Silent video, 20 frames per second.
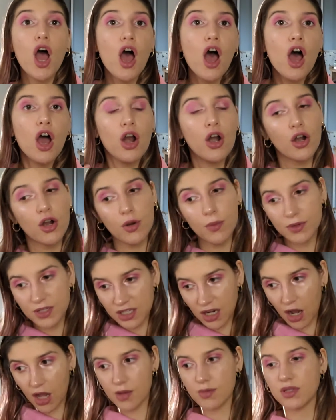her
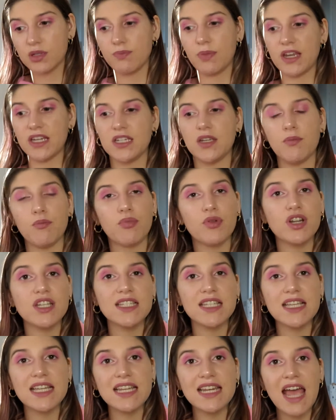time spent in
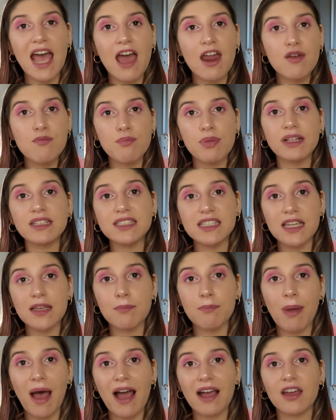prison, and
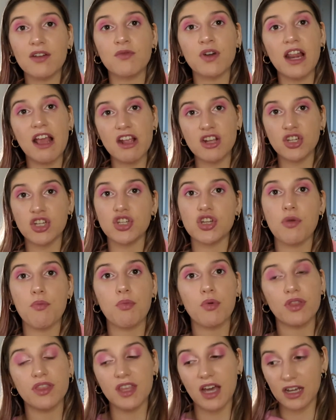building back a
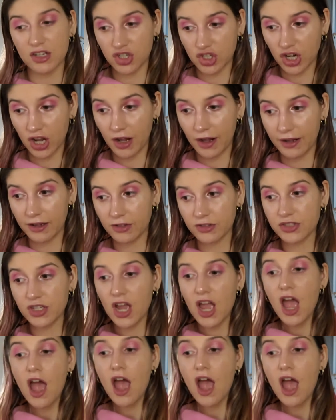relationship with that child.